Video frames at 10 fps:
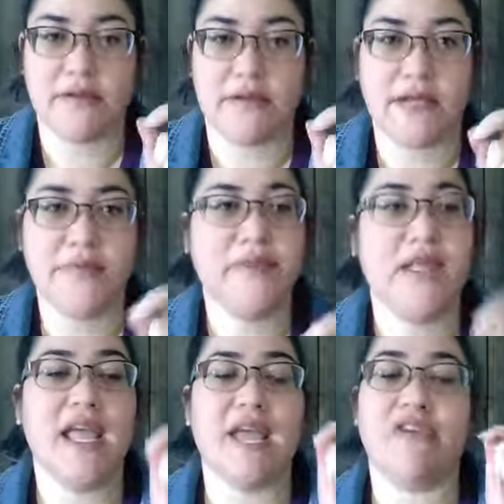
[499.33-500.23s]
Right?
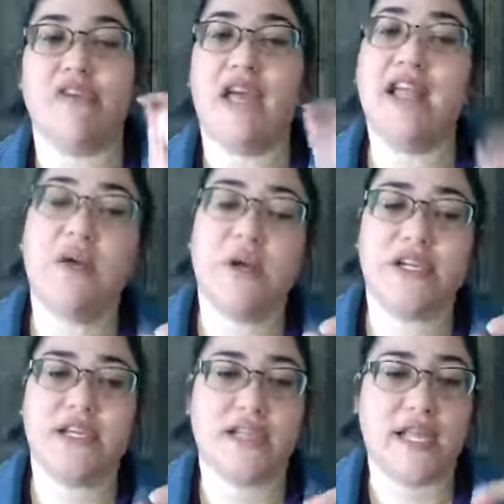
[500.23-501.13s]
If you have any
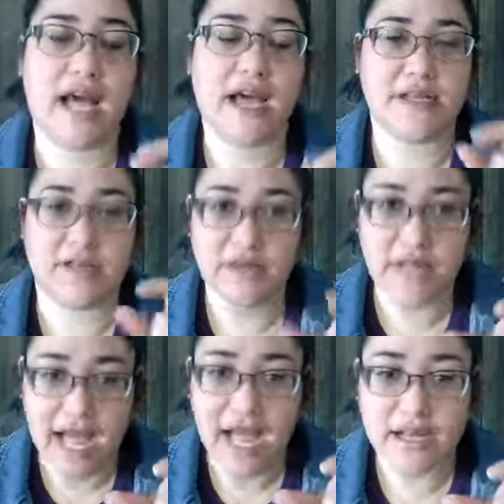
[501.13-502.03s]
questions on how to do
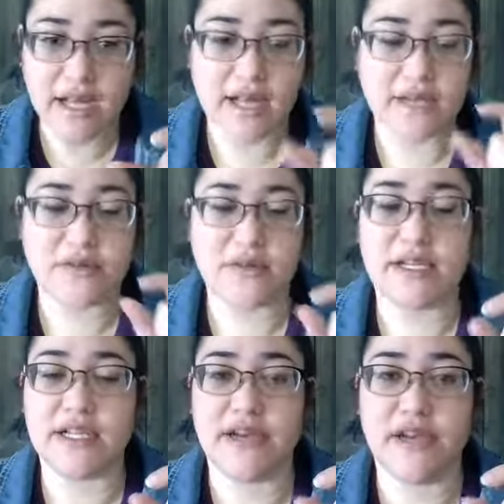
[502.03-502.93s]
that, how to do the
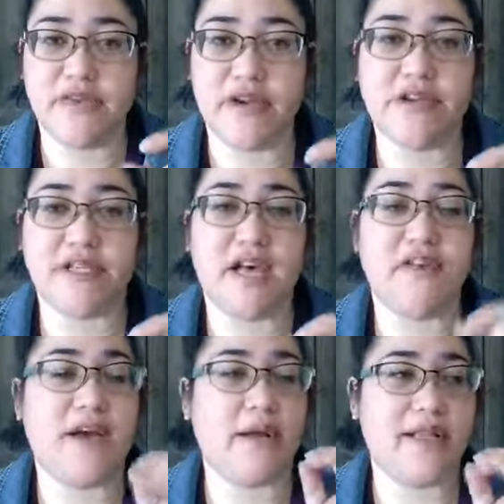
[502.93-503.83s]
clearing for yourself,
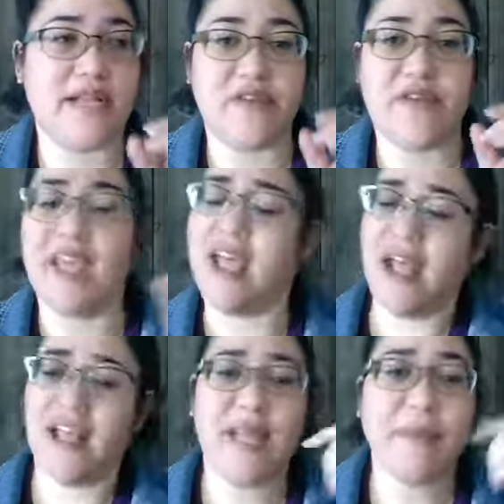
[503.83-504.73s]
how to identify,
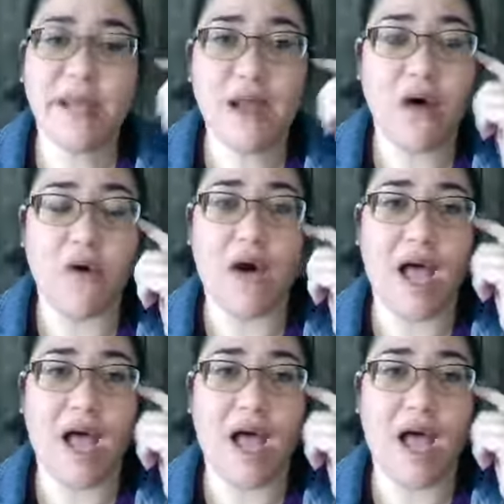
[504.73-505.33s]
let me know.